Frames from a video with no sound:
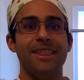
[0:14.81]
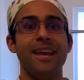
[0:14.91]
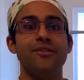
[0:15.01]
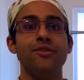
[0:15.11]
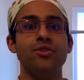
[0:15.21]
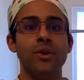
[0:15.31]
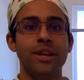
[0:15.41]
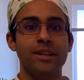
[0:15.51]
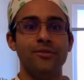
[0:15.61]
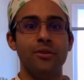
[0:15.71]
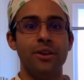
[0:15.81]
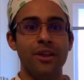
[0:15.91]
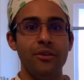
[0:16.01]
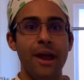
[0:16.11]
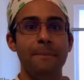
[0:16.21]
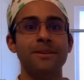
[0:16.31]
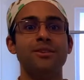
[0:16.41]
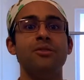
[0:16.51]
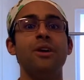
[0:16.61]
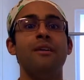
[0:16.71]
for joining us for another
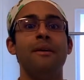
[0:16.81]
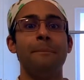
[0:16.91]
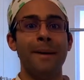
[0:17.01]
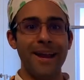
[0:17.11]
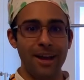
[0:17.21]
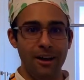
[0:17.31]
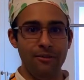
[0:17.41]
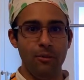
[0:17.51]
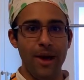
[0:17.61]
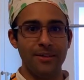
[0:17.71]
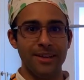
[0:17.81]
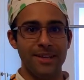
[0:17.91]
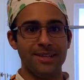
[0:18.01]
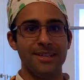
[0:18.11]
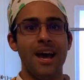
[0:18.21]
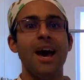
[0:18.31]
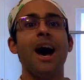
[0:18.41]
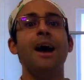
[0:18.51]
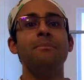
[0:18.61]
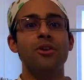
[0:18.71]
episode of A Bite of Wellness.
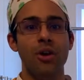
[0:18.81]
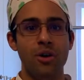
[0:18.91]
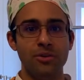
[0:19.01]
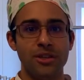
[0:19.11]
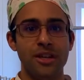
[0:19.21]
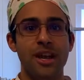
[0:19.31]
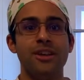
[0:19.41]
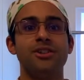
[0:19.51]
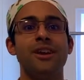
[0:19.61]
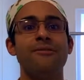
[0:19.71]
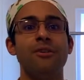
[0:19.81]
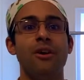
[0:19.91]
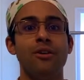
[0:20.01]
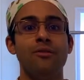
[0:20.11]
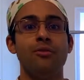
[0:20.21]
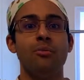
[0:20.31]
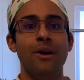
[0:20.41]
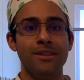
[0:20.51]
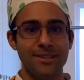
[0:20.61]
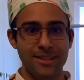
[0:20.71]
I'm your host, Chef Ricardo from
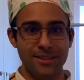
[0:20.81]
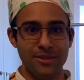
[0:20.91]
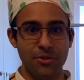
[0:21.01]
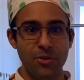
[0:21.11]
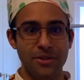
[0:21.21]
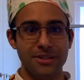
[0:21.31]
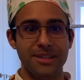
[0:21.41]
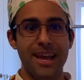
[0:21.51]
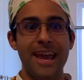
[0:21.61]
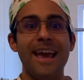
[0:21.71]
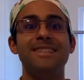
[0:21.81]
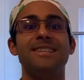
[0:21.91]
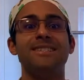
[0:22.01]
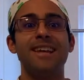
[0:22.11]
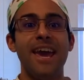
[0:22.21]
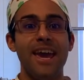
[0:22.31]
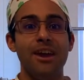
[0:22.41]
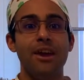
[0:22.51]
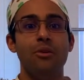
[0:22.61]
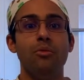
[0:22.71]
Wellness in the Schools, and
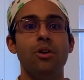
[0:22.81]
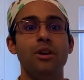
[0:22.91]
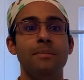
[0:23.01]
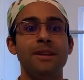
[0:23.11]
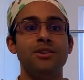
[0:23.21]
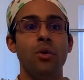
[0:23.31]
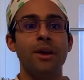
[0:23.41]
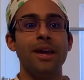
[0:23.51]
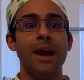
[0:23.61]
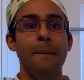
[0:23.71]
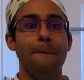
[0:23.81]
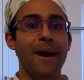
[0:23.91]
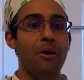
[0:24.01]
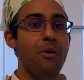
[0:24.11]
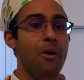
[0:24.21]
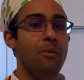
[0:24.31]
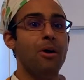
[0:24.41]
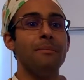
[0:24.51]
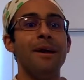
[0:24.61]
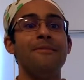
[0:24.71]
today we're going to be talking about
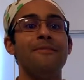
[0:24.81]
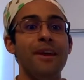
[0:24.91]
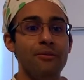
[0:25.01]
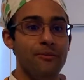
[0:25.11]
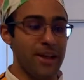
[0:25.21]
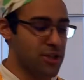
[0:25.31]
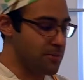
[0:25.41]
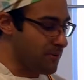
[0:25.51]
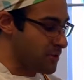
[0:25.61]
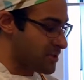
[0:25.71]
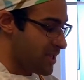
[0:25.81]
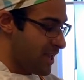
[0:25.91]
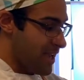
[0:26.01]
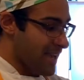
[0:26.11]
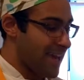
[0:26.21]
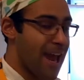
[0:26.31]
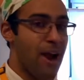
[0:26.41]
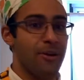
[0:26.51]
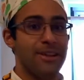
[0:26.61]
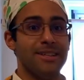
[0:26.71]
one of my favorite vegetables,
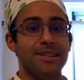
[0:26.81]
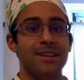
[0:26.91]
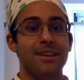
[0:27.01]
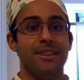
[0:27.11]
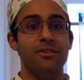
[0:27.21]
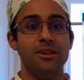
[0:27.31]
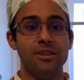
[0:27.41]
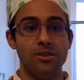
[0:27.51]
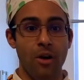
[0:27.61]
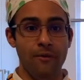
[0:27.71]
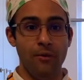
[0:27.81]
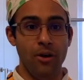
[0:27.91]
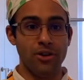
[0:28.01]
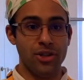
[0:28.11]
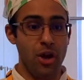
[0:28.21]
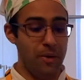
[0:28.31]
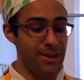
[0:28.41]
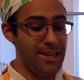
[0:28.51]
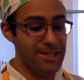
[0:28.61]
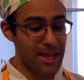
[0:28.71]
carrots. They're the star for our show, and
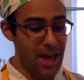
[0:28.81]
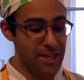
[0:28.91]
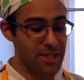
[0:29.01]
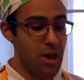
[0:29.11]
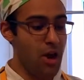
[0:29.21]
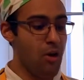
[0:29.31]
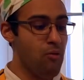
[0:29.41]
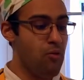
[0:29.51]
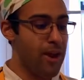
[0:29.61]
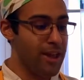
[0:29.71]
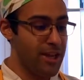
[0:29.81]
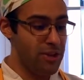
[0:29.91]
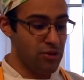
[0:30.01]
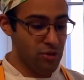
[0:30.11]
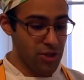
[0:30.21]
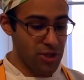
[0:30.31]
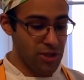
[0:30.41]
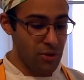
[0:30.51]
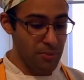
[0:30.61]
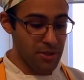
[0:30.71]
these guys are really a nutrition
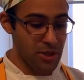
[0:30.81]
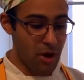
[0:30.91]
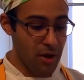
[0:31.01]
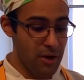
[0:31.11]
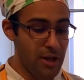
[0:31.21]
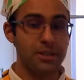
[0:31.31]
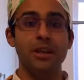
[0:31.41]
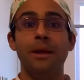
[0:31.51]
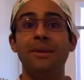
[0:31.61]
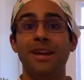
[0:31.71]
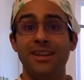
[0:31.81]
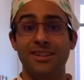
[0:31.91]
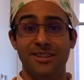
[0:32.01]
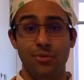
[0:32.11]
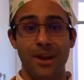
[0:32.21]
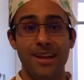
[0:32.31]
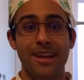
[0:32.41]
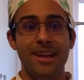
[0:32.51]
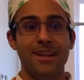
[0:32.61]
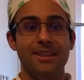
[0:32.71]
superstar. So let me get into it.
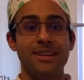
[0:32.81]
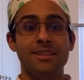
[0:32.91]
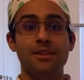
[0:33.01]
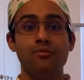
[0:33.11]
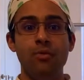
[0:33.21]
This is a root